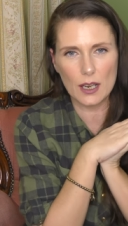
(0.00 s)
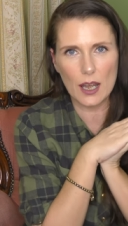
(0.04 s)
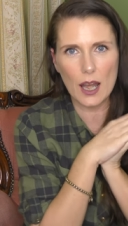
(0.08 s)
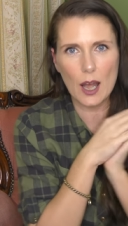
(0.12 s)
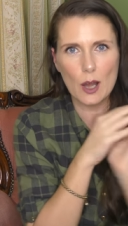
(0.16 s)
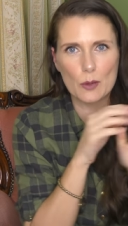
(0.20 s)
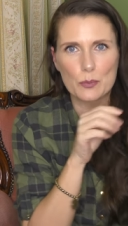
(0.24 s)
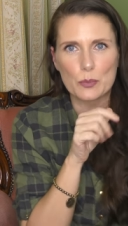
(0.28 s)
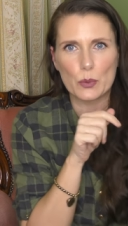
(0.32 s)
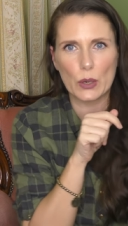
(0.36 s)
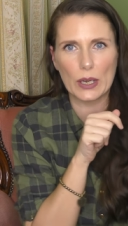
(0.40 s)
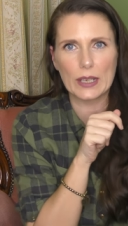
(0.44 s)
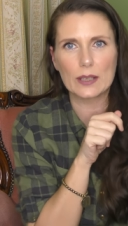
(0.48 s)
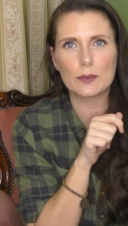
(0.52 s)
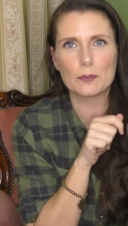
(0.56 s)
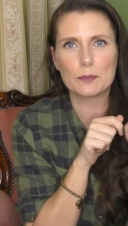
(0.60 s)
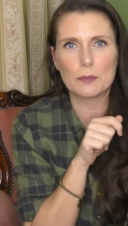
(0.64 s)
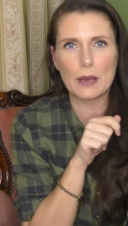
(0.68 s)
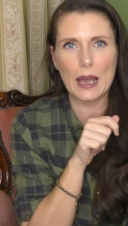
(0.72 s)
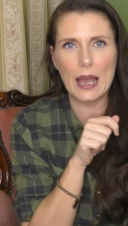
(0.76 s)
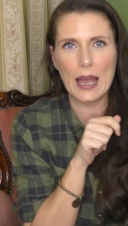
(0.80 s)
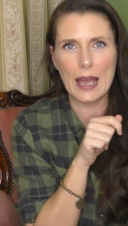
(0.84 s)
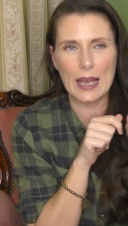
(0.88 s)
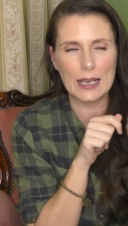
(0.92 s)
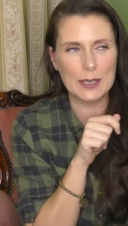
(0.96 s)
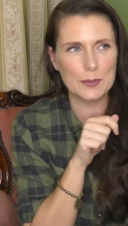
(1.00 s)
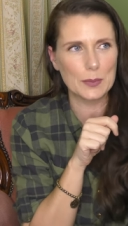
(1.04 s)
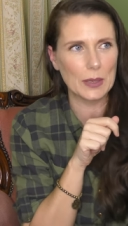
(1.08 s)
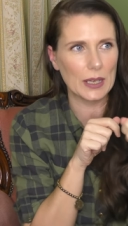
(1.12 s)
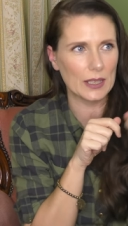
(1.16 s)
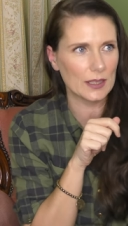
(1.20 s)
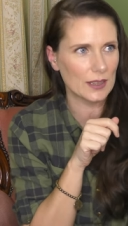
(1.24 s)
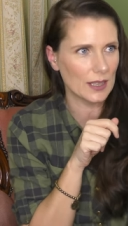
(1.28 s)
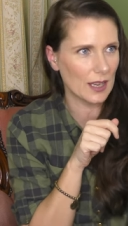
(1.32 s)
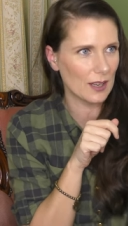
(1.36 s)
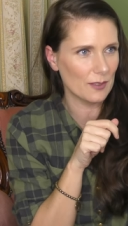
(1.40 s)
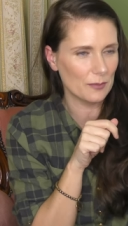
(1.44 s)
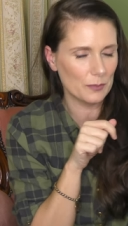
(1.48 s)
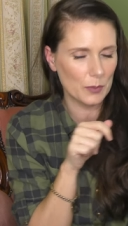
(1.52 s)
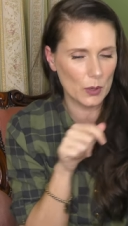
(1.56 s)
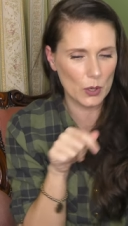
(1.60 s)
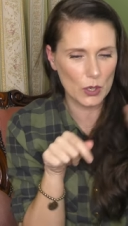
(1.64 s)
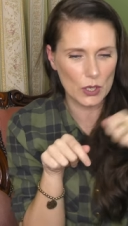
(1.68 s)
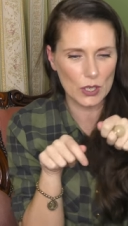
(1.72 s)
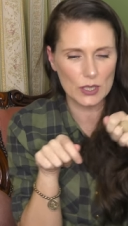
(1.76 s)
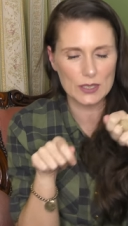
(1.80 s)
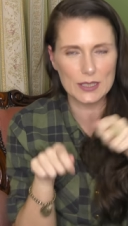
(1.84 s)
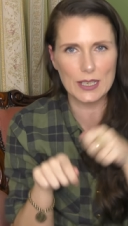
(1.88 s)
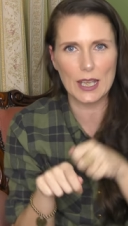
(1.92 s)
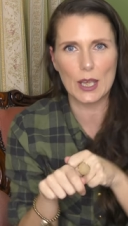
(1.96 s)
I'll bring my handbag that I
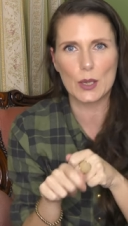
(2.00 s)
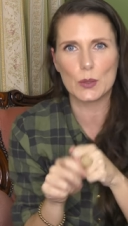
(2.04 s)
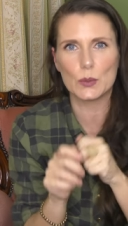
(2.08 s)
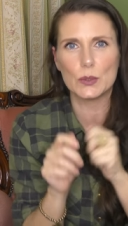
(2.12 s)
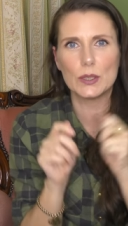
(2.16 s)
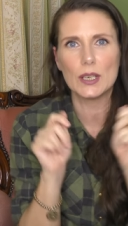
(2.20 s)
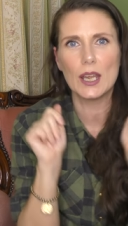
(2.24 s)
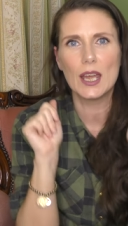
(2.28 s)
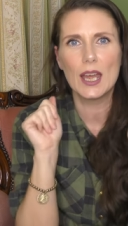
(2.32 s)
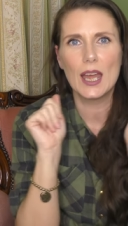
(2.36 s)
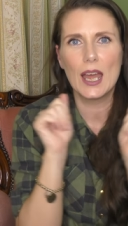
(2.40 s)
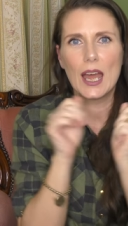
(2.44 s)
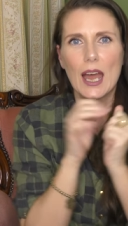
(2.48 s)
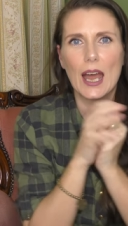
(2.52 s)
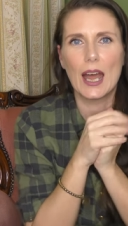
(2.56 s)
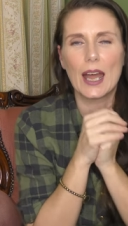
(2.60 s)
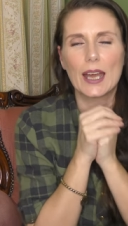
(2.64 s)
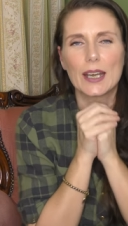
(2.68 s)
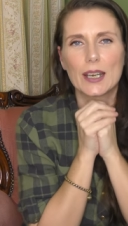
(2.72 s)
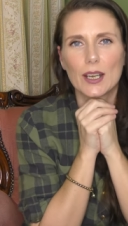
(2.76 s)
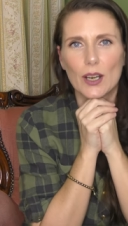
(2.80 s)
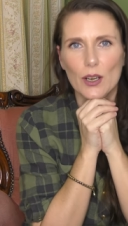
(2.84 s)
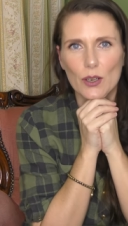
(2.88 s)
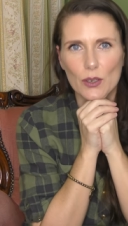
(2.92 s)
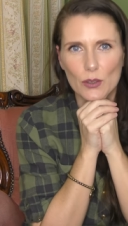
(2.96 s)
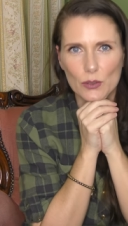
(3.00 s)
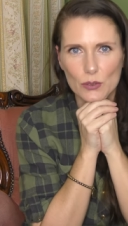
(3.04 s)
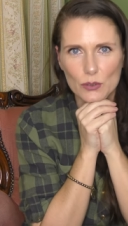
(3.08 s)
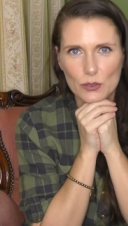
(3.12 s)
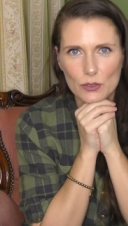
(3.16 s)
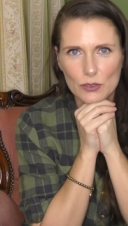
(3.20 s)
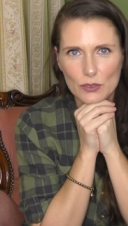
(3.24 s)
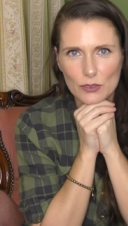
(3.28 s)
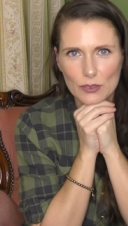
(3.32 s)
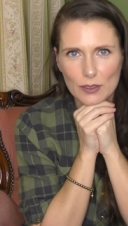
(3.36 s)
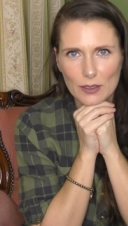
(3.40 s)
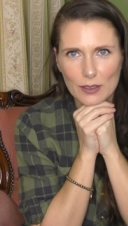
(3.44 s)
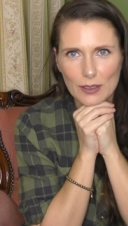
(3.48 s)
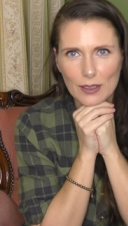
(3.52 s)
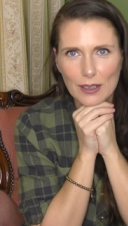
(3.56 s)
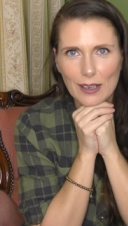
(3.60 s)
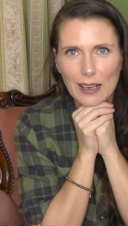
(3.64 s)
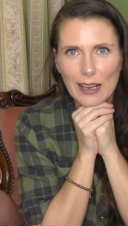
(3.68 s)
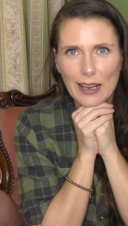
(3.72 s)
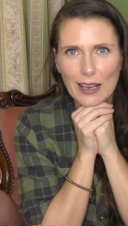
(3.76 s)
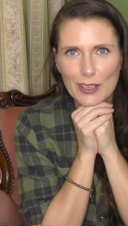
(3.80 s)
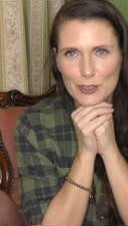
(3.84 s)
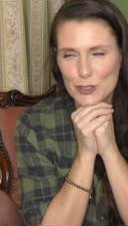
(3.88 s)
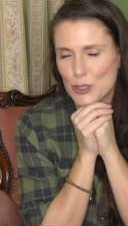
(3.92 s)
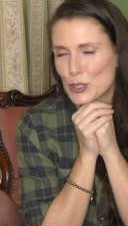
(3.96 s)
bought down and I'll
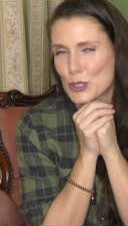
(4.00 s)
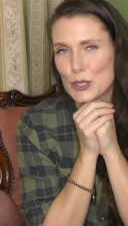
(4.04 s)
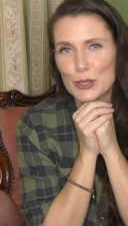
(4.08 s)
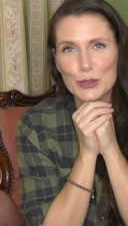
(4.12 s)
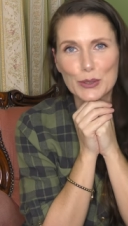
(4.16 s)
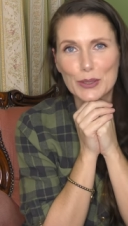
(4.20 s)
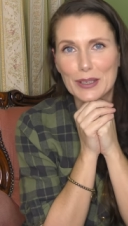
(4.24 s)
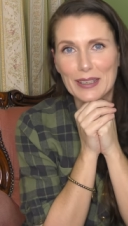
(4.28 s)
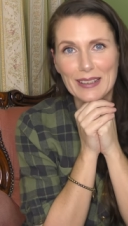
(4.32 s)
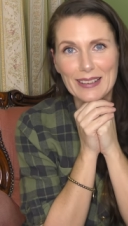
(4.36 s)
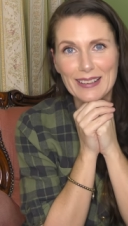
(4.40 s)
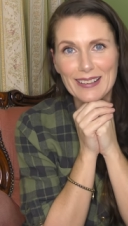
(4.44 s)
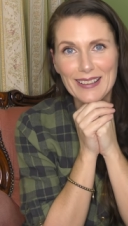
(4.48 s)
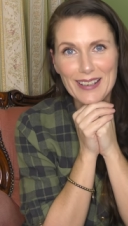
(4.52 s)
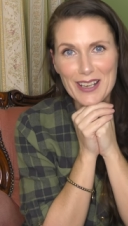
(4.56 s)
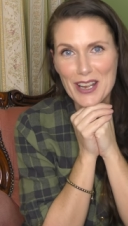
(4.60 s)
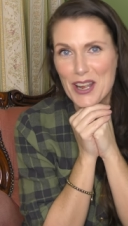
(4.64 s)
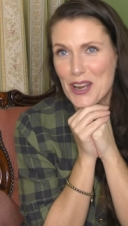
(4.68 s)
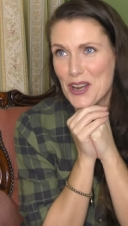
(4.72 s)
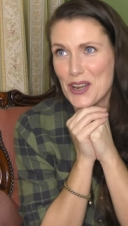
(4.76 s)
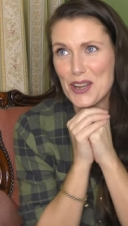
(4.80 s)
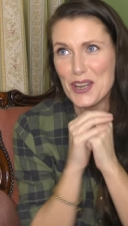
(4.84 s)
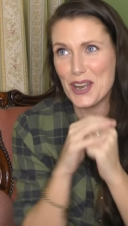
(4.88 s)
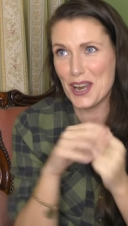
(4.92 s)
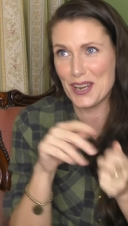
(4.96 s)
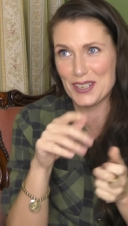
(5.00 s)
just to look at it,